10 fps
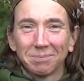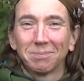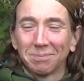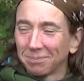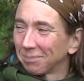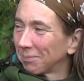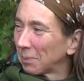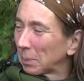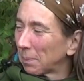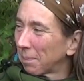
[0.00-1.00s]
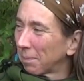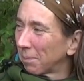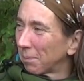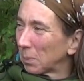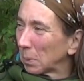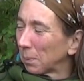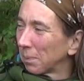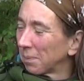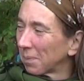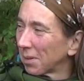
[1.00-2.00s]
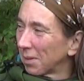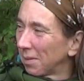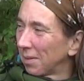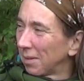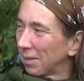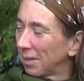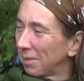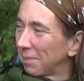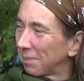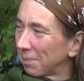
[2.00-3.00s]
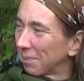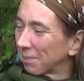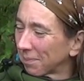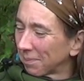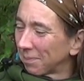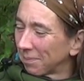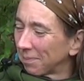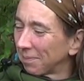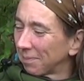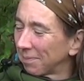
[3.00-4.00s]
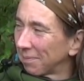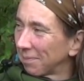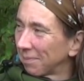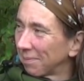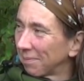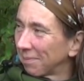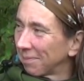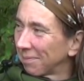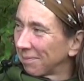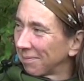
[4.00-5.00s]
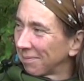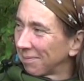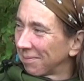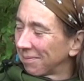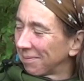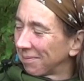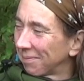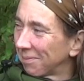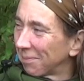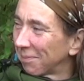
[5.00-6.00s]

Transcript: [no speech]